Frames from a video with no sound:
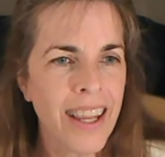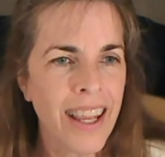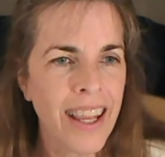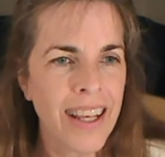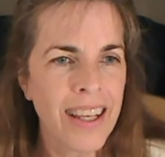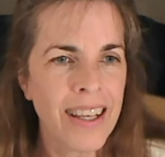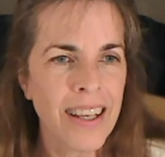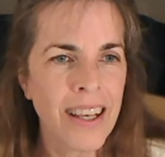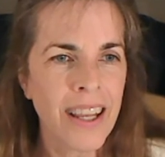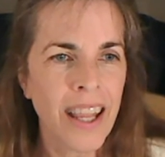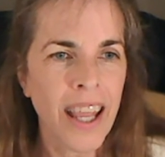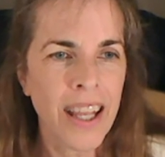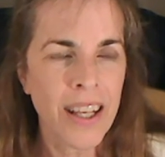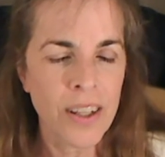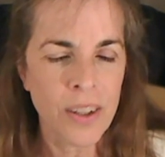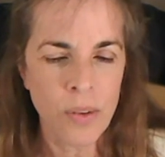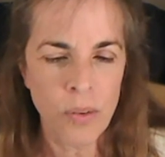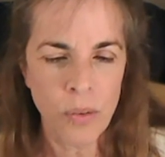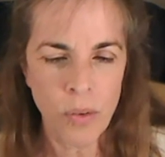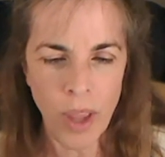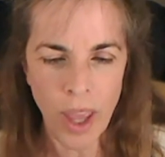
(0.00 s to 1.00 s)

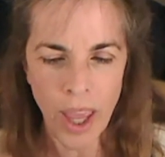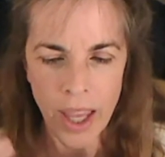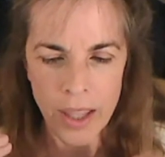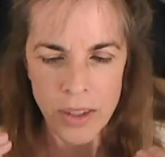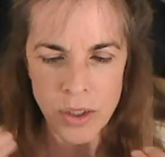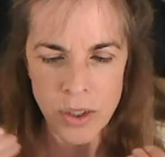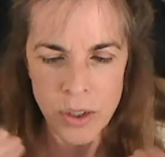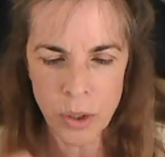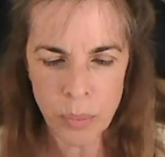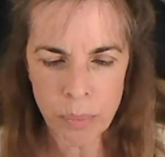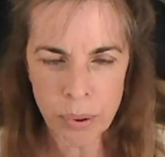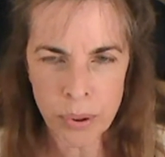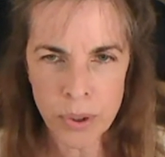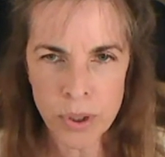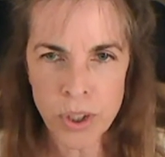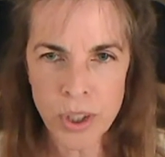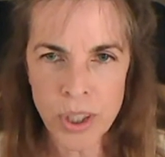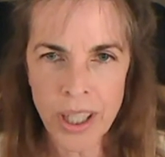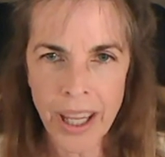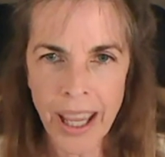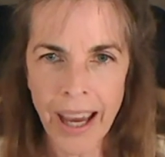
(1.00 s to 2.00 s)
and as they're
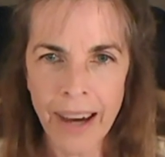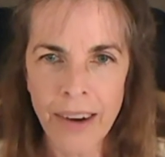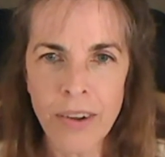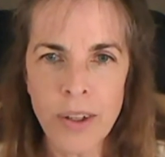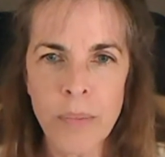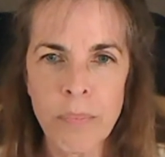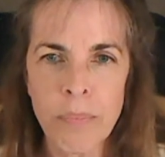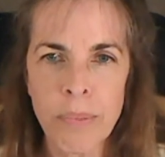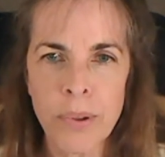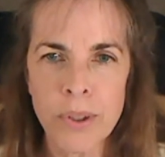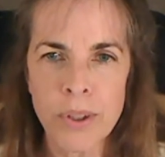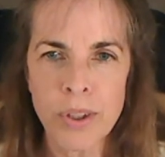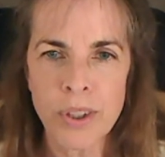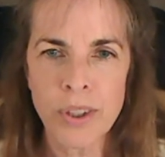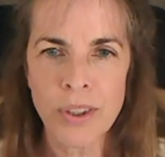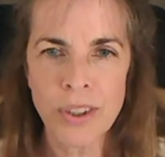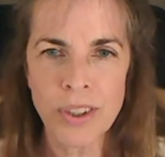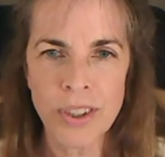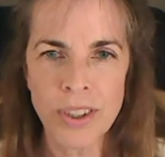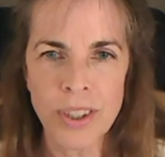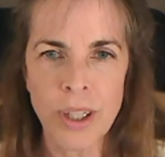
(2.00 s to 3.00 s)
pushing out, it
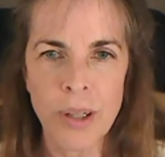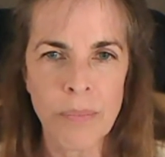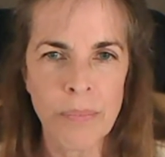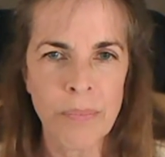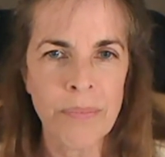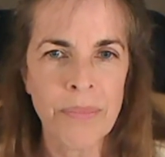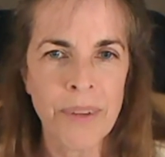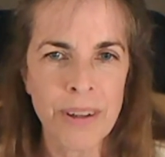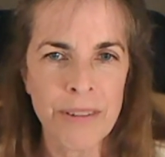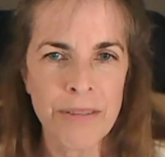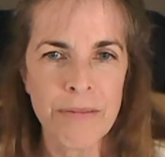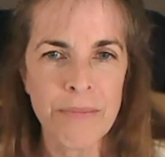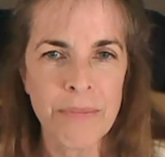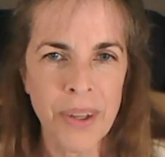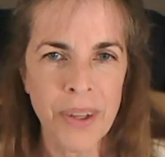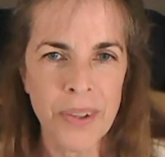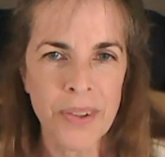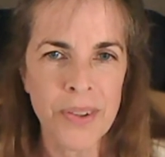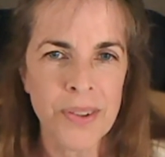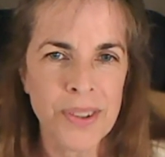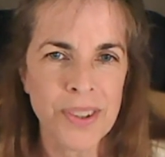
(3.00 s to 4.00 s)
pushes some of
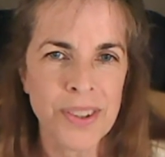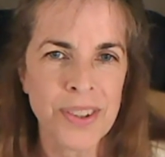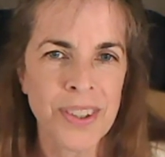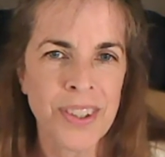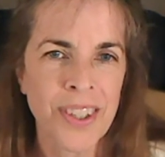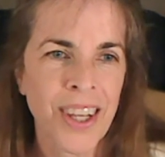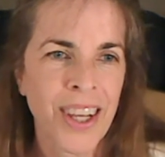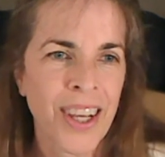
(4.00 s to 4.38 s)
mother's